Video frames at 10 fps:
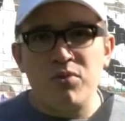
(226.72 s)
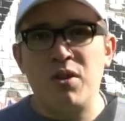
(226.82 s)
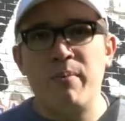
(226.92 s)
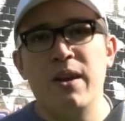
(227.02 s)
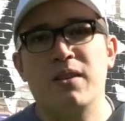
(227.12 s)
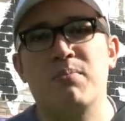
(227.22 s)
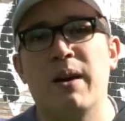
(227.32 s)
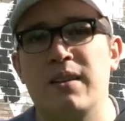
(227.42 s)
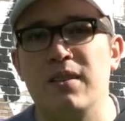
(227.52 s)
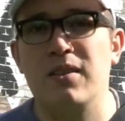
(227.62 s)
To be
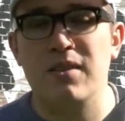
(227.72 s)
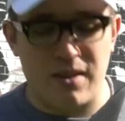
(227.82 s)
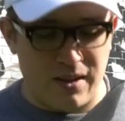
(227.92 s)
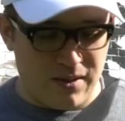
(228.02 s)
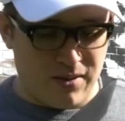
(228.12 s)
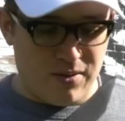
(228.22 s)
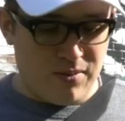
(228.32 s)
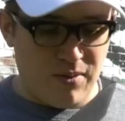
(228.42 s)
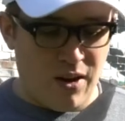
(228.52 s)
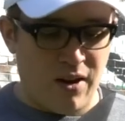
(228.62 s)
expected, this thing
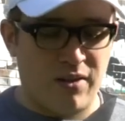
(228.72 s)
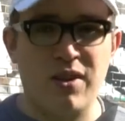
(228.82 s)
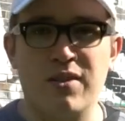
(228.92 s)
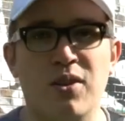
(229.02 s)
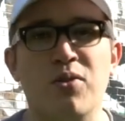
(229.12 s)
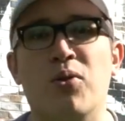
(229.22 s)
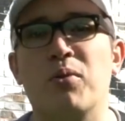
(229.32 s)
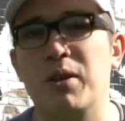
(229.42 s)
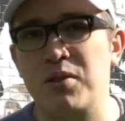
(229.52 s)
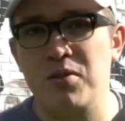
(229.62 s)
is it's
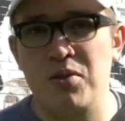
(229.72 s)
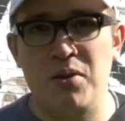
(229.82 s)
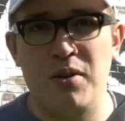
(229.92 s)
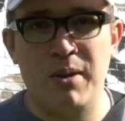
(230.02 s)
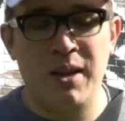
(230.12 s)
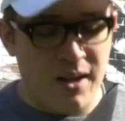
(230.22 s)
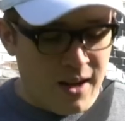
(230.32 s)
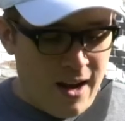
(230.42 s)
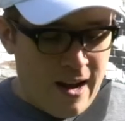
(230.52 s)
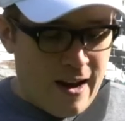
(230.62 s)
enormous, do you know what I
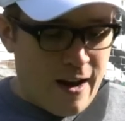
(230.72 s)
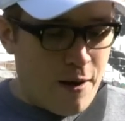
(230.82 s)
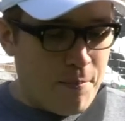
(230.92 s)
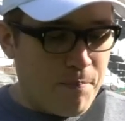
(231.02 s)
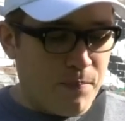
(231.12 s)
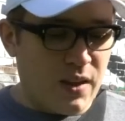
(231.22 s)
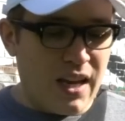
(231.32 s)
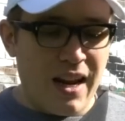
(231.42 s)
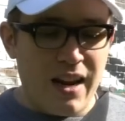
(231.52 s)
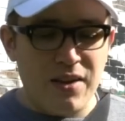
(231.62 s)
mean?
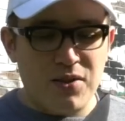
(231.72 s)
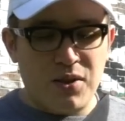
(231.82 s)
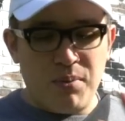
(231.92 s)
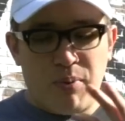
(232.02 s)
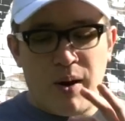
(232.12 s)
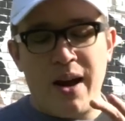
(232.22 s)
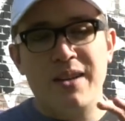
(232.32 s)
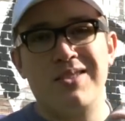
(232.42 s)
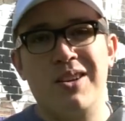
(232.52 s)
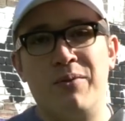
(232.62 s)
It is
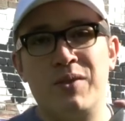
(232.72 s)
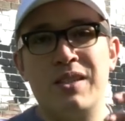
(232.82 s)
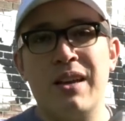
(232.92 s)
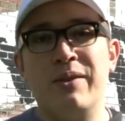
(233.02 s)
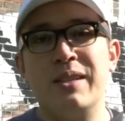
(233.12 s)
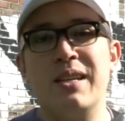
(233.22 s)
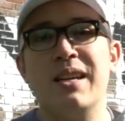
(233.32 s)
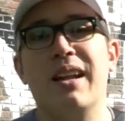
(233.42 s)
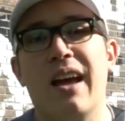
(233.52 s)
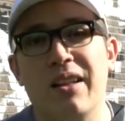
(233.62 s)
comprised of
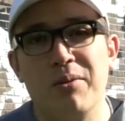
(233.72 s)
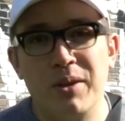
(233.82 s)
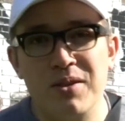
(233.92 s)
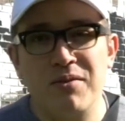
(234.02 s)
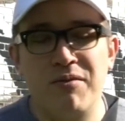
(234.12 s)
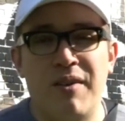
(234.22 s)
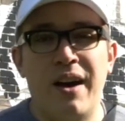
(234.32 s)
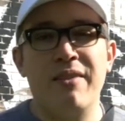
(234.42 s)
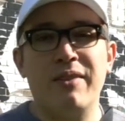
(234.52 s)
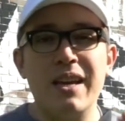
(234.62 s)
17 elements,
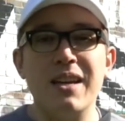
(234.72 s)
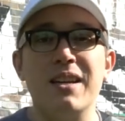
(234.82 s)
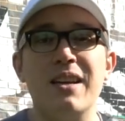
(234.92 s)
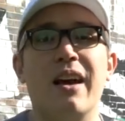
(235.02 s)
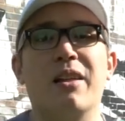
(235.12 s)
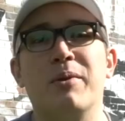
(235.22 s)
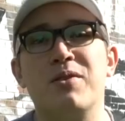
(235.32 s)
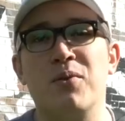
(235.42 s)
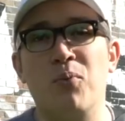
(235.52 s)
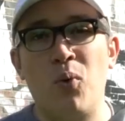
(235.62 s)
5 ED
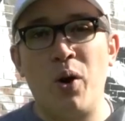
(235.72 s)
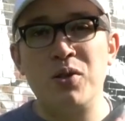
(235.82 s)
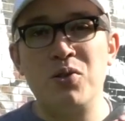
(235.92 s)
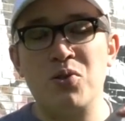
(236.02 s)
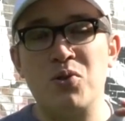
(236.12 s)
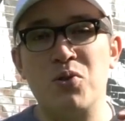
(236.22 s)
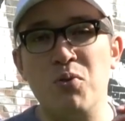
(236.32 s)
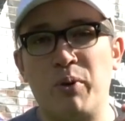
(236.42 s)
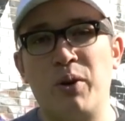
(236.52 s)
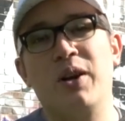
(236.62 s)
elements, and 1
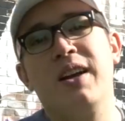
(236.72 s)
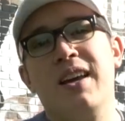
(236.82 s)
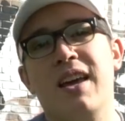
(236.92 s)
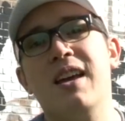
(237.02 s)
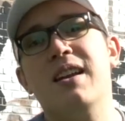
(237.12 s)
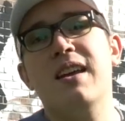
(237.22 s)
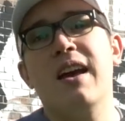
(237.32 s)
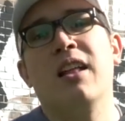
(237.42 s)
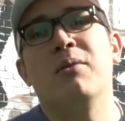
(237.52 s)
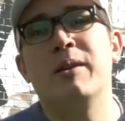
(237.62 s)
super
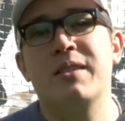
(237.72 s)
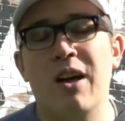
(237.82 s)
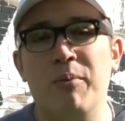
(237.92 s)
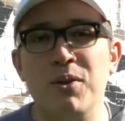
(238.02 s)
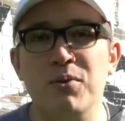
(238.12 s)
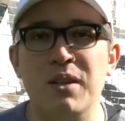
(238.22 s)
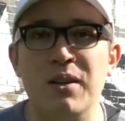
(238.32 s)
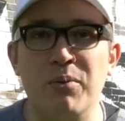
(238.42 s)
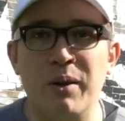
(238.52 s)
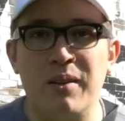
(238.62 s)
ED element to help you
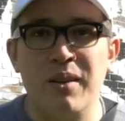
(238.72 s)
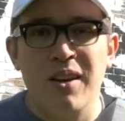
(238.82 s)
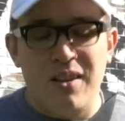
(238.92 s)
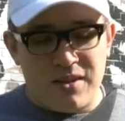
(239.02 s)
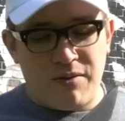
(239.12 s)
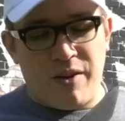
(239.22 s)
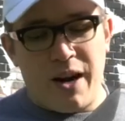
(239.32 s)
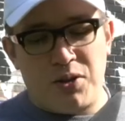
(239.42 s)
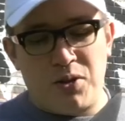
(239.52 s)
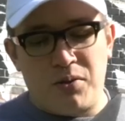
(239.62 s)
deal with
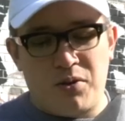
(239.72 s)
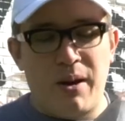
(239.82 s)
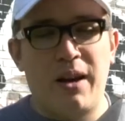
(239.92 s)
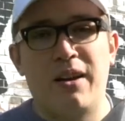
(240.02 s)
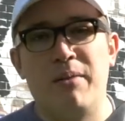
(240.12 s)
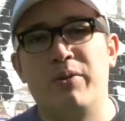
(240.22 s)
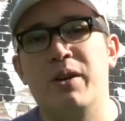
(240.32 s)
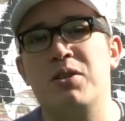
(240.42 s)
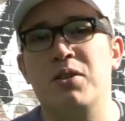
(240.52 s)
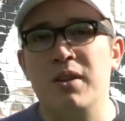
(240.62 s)
diffraction, chromatic
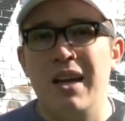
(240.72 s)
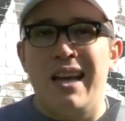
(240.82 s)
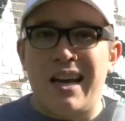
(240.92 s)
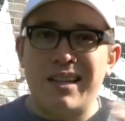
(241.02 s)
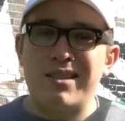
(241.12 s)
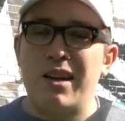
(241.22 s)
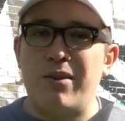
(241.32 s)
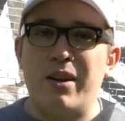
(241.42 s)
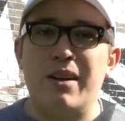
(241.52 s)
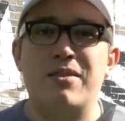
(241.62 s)
aberration,
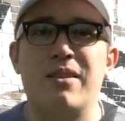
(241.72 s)
etc.,